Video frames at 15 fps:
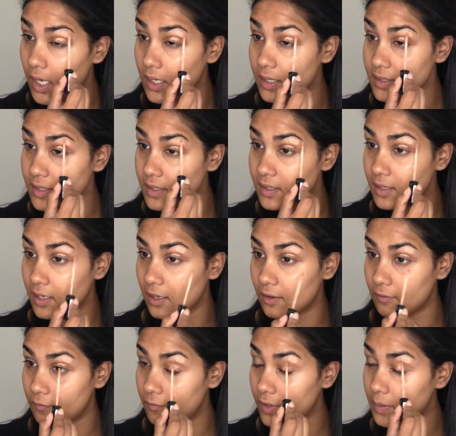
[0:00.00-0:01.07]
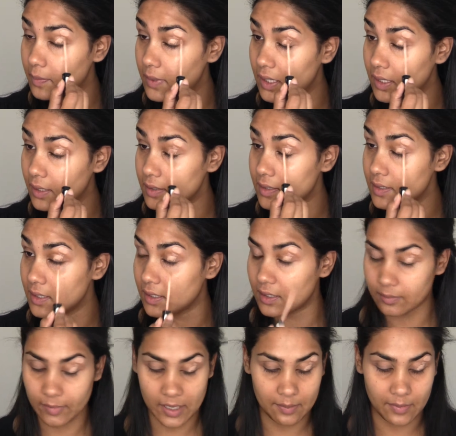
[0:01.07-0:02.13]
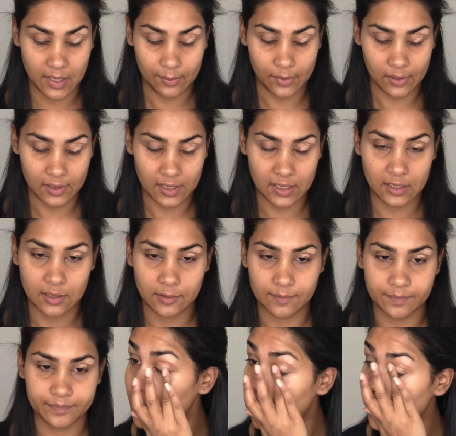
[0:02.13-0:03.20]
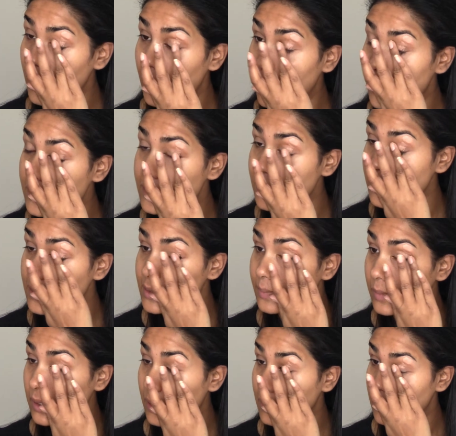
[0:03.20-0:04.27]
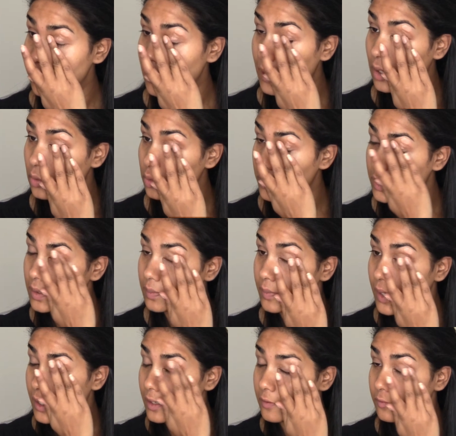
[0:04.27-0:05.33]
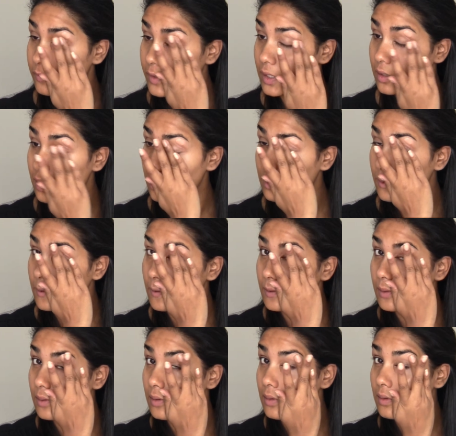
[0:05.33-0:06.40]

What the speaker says: And this is the Fit Me concealer by Maybelline. Then I just blend it out with my finger.